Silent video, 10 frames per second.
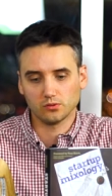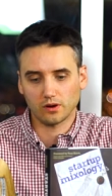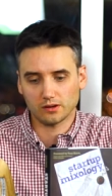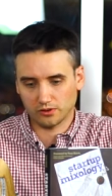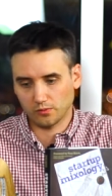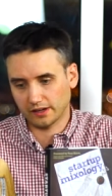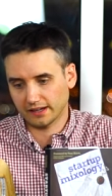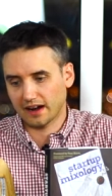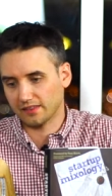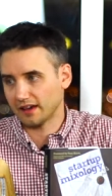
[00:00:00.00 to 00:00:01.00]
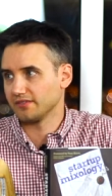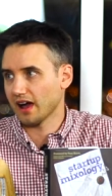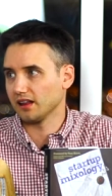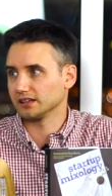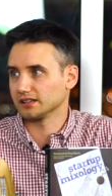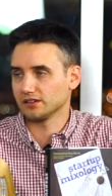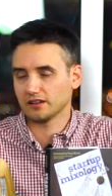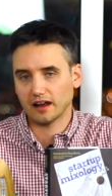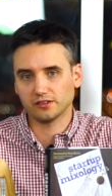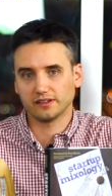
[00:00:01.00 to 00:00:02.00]
want you want to get out of that valley. And you,
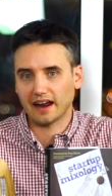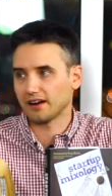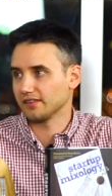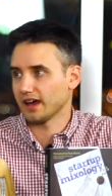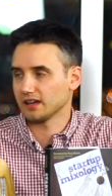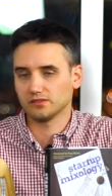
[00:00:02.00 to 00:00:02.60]
how do you get out of that?